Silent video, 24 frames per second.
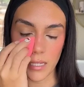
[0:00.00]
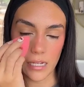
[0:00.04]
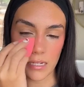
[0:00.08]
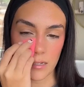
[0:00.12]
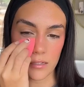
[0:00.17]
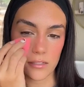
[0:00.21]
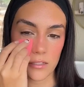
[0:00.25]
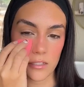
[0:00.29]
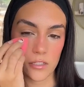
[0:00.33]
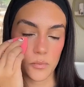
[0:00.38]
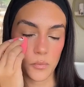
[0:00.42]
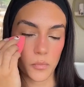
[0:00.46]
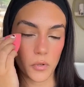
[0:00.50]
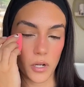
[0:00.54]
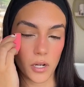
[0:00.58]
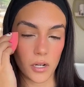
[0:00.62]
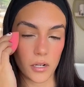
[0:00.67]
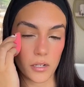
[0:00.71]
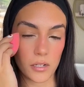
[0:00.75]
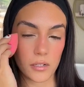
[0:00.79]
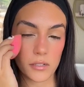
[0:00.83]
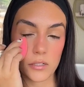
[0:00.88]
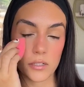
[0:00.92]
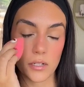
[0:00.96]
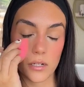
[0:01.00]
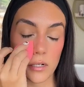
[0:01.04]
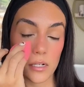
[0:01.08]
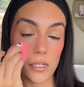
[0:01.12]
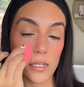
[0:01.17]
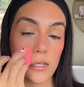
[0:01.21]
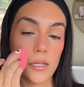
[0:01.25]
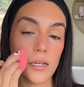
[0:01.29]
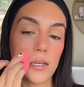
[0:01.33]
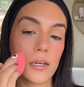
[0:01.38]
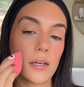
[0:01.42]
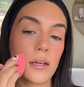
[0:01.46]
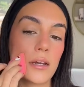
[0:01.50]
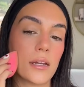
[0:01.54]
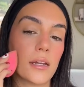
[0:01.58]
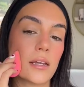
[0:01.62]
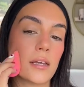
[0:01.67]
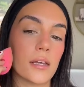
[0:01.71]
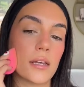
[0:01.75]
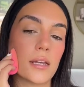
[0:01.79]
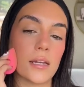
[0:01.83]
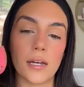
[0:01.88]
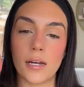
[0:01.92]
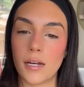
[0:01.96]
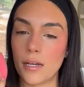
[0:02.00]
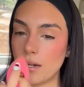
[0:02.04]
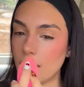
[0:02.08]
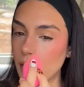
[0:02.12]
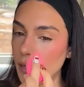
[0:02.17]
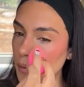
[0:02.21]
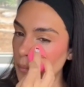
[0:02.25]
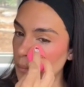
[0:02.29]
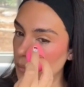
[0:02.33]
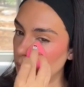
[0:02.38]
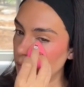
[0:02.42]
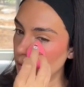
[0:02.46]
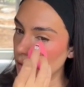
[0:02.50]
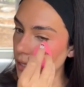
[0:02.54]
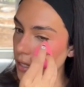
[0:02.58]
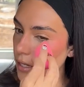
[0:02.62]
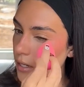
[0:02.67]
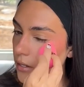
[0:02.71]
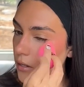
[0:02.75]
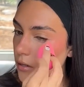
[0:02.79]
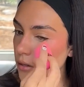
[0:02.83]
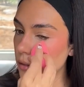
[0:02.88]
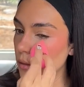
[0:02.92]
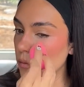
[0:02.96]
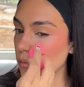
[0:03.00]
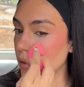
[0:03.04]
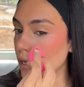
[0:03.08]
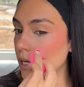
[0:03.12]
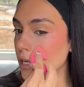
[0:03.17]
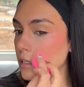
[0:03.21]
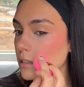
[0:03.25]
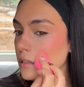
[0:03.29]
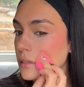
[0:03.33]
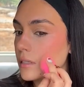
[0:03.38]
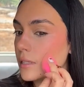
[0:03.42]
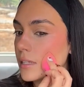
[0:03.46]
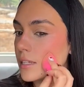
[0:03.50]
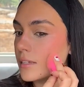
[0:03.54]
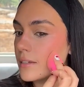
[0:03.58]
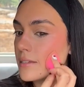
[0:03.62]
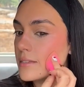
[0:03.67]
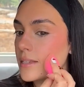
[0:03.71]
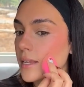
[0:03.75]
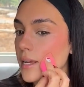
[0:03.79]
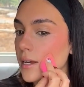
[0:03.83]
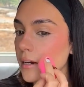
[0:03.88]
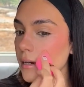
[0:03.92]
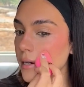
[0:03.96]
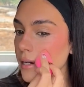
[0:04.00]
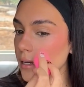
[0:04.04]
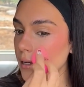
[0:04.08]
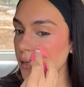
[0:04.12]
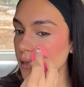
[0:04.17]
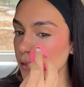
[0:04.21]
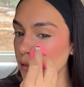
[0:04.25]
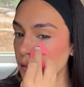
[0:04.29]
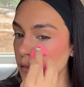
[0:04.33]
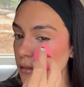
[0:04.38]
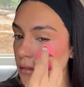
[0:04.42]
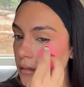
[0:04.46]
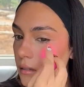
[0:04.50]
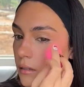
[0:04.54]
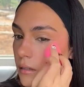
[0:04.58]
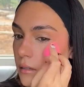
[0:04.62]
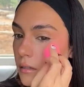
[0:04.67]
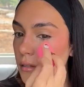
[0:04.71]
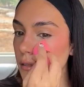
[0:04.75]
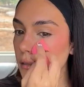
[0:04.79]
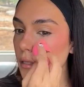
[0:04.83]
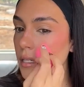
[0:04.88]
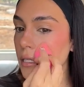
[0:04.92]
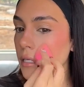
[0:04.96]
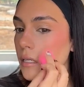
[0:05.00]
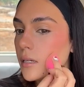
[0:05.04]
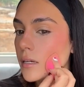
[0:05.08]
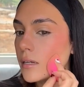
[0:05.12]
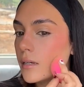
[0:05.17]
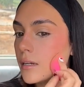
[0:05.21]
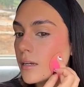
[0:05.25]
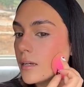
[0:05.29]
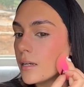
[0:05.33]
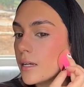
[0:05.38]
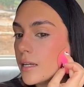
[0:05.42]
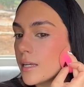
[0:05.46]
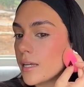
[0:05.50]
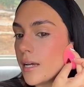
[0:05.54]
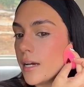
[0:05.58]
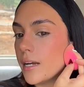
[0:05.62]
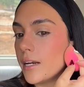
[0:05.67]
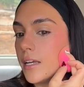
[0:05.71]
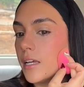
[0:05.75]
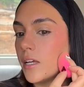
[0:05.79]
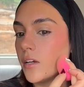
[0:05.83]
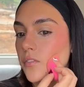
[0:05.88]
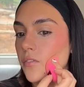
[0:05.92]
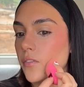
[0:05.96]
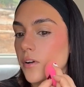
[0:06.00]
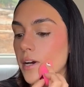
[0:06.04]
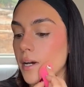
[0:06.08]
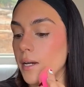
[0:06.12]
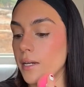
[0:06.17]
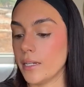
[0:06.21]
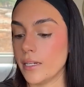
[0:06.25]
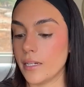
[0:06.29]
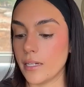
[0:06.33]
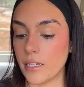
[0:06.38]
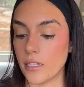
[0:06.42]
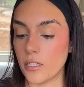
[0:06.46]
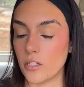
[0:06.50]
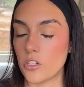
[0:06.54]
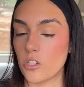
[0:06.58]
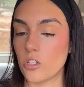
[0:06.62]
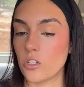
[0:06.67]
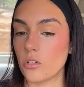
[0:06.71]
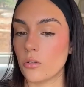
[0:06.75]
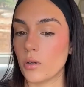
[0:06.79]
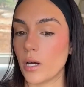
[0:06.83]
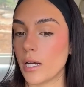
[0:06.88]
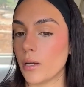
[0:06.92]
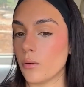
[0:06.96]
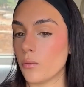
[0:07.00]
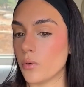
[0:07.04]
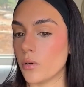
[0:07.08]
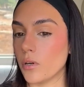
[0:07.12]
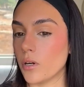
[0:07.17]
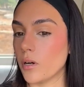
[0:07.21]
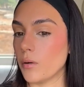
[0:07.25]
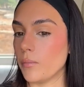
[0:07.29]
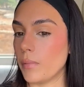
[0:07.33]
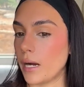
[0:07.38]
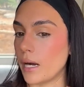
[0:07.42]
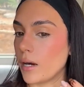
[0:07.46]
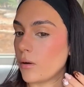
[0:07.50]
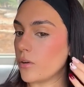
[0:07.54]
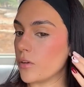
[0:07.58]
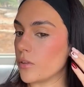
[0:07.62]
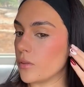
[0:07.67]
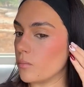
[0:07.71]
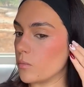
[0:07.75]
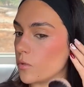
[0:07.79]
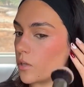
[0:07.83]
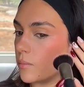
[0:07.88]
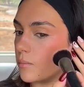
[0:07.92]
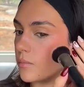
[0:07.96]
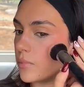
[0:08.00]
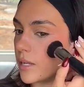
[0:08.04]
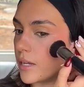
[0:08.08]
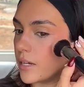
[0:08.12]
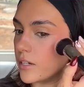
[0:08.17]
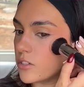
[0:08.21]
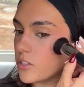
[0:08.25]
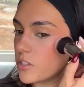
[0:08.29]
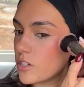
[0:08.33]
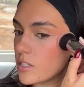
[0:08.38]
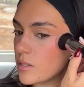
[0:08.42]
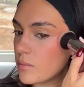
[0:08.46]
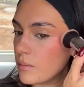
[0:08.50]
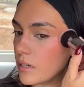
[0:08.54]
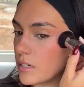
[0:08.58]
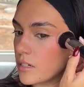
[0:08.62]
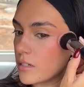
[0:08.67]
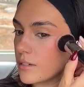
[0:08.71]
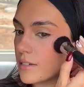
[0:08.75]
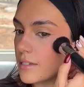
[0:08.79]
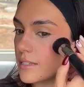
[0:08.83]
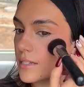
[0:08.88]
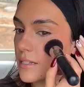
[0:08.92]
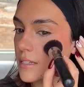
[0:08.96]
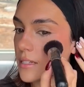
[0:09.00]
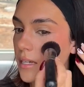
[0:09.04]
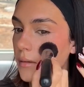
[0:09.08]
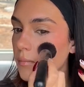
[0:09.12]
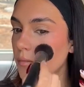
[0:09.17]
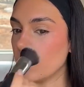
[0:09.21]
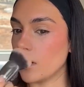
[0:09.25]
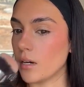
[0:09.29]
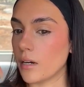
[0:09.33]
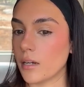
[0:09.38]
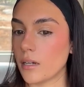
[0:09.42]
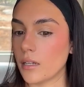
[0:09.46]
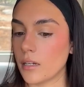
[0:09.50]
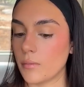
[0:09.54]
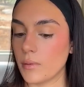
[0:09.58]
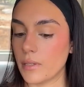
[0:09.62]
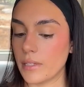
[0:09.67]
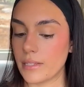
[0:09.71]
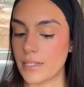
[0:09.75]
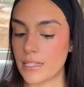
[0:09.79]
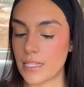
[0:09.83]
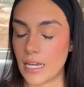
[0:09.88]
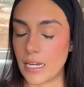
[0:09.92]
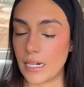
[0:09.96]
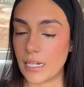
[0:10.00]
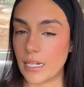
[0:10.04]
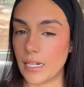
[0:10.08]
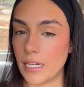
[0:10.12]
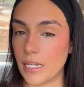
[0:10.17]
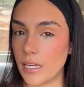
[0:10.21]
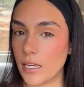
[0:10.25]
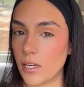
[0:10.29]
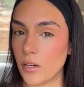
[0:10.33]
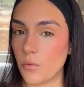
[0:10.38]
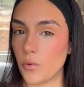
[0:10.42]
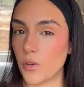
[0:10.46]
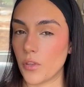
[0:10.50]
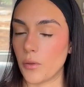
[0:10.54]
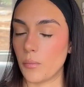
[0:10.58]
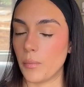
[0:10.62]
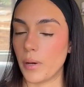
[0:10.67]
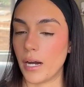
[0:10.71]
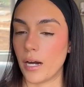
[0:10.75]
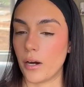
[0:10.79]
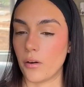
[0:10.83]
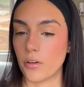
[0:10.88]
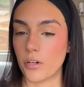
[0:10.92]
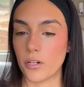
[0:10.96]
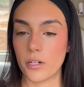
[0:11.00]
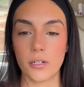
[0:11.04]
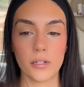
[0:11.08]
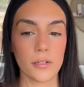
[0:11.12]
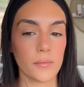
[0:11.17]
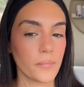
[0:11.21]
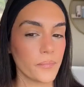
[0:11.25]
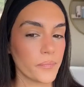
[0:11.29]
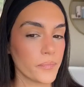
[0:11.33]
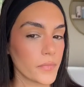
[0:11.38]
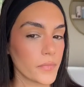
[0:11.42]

excess product on it and blend around this area. And if I need to, I will go back with more blush, especially since I'm not going to be setting it with a powder.